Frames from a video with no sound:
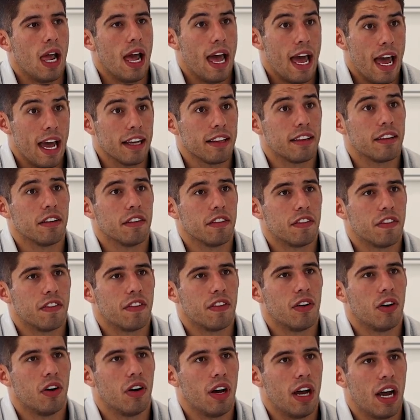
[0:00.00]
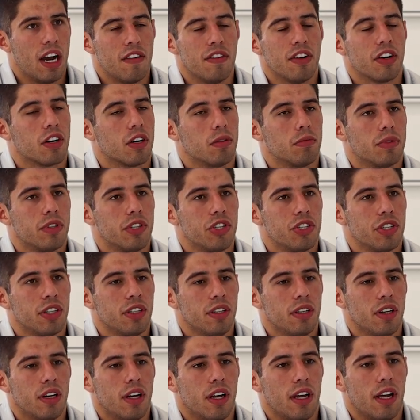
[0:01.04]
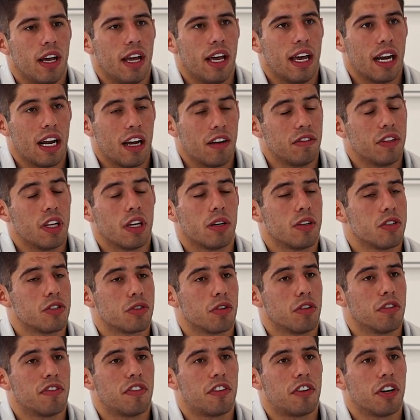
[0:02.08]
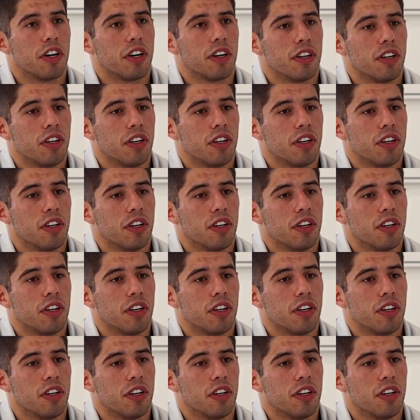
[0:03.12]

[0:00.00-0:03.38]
active every competition, and I've done it so far.